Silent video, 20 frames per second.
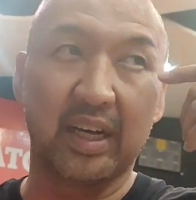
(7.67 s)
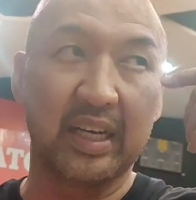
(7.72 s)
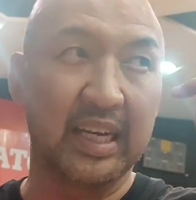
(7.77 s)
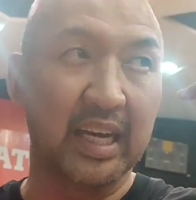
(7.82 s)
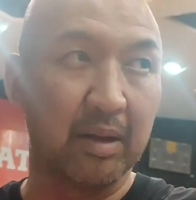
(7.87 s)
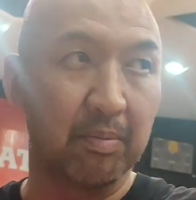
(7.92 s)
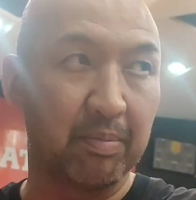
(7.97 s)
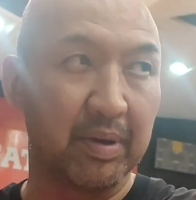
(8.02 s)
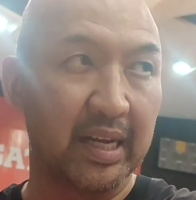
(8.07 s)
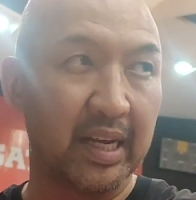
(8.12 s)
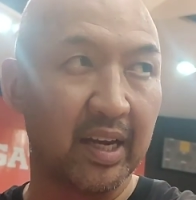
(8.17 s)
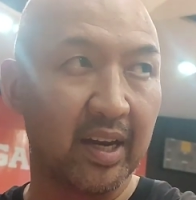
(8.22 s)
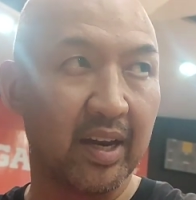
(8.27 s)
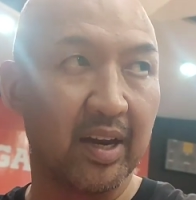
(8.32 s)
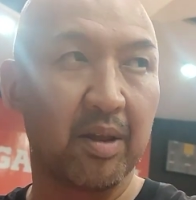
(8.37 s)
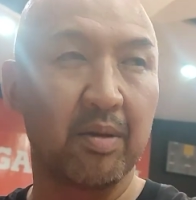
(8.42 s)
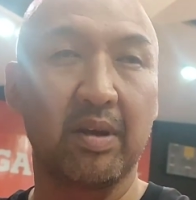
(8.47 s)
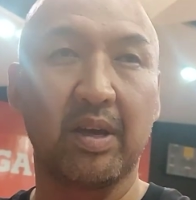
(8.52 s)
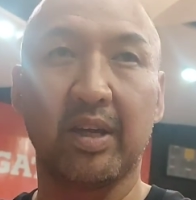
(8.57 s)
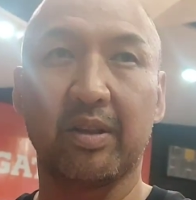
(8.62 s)
again being
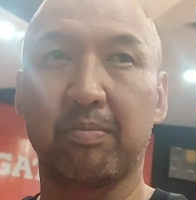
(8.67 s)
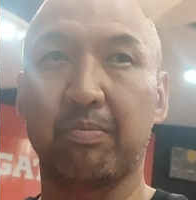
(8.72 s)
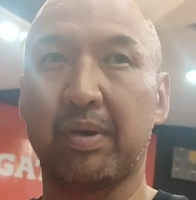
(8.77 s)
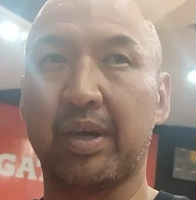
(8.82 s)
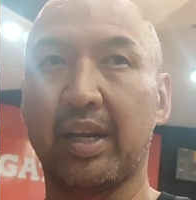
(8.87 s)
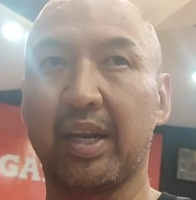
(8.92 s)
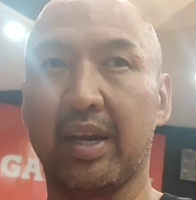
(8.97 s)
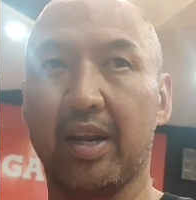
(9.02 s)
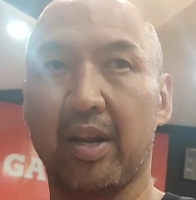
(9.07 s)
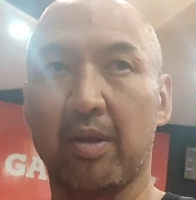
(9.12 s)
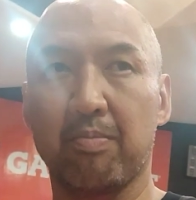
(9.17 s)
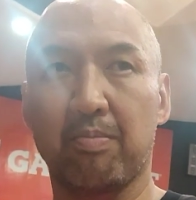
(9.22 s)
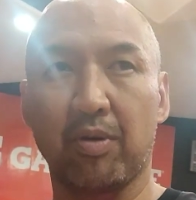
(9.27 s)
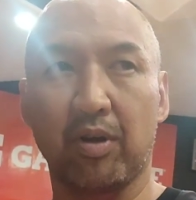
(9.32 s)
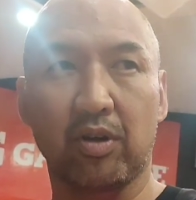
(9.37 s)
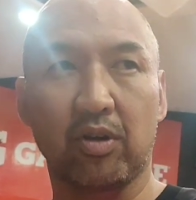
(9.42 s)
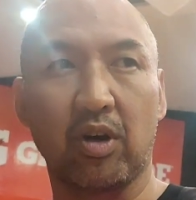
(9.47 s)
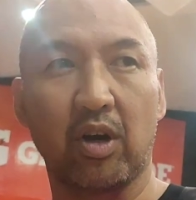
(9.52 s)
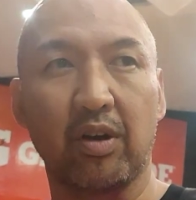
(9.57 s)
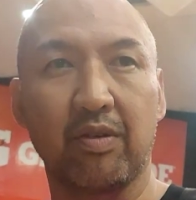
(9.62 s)
an
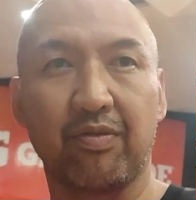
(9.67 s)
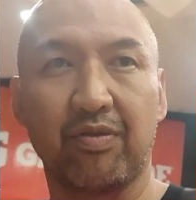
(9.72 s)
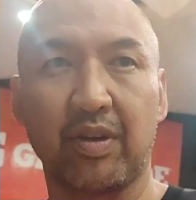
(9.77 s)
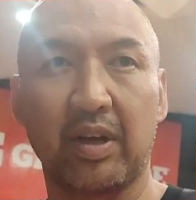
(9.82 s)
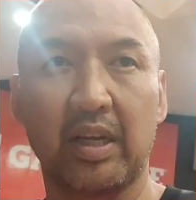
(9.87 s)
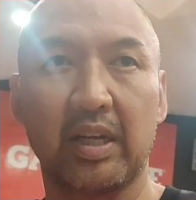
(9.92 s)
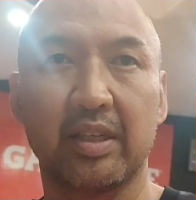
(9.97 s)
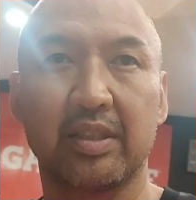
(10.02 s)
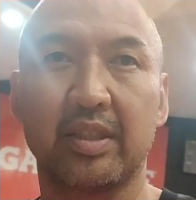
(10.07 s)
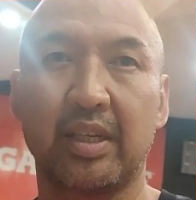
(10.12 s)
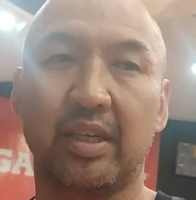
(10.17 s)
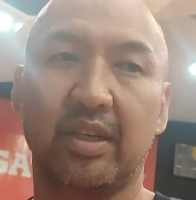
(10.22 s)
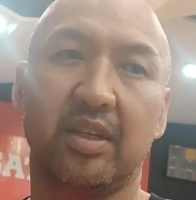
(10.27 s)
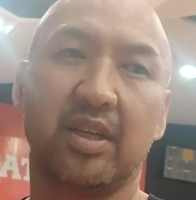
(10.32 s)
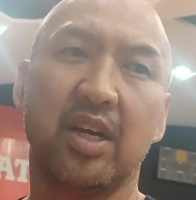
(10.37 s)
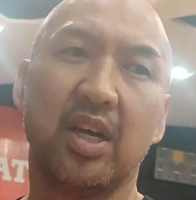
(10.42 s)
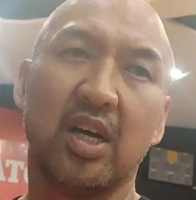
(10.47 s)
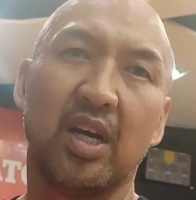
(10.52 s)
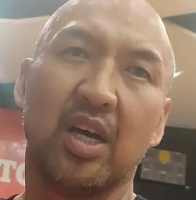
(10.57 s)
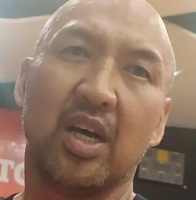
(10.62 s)
import conference and a
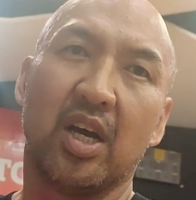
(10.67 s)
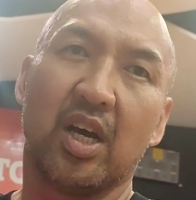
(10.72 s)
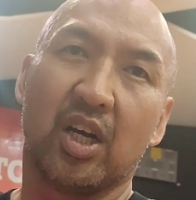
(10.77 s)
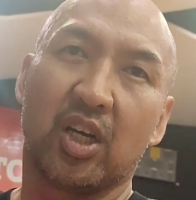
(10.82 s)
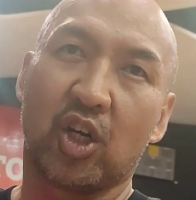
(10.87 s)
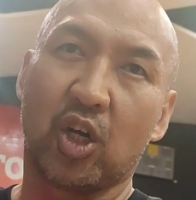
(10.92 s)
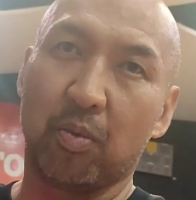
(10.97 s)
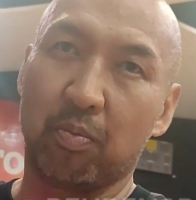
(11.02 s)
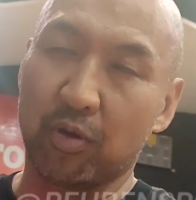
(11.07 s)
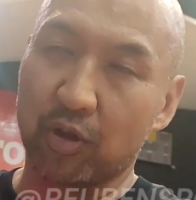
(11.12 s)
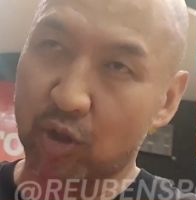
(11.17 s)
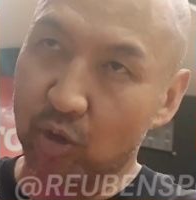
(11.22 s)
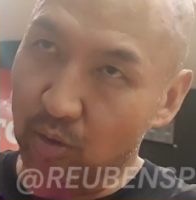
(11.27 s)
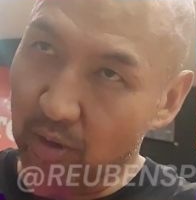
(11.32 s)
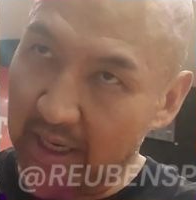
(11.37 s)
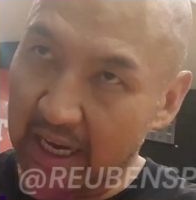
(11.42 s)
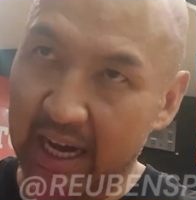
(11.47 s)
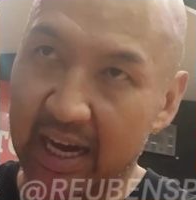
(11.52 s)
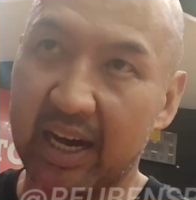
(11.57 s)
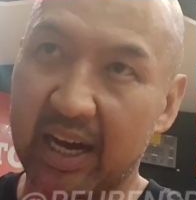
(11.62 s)
couple
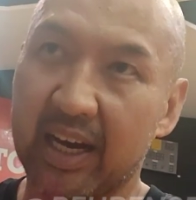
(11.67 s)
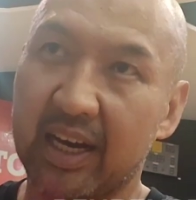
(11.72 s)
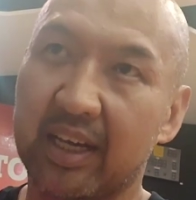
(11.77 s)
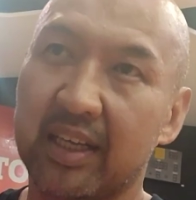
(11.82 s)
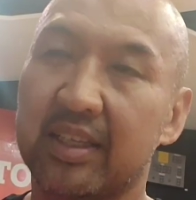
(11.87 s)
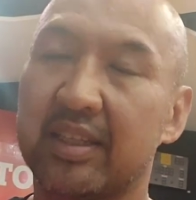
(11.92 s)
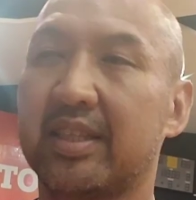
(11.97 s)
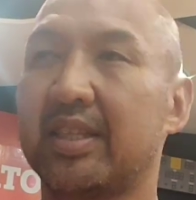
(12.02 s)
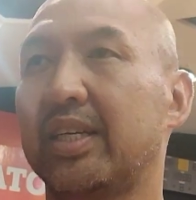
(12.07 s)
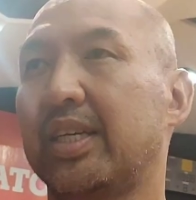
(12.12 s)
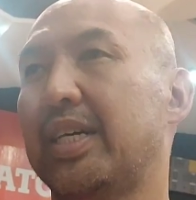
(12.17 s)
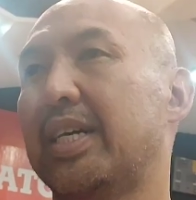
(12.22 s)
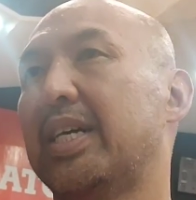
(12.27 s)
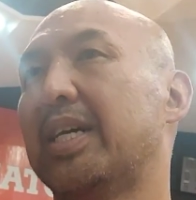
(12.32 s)
new guys,